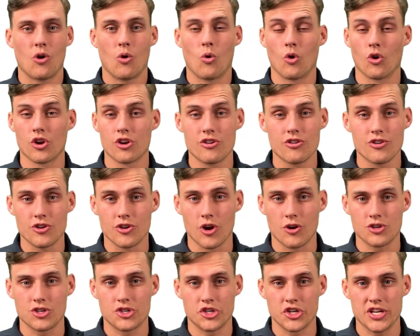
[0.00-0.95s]
order your
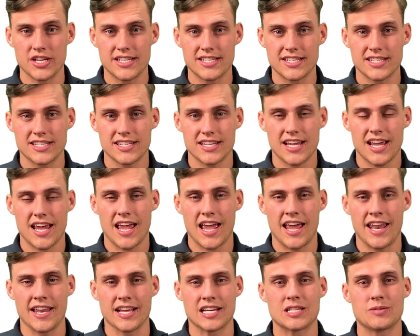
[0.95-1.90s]
groceries,
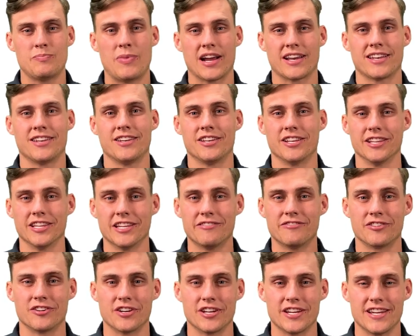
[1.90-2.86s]
and expect the
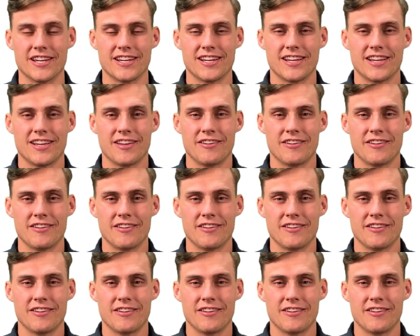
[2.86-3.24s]
delivery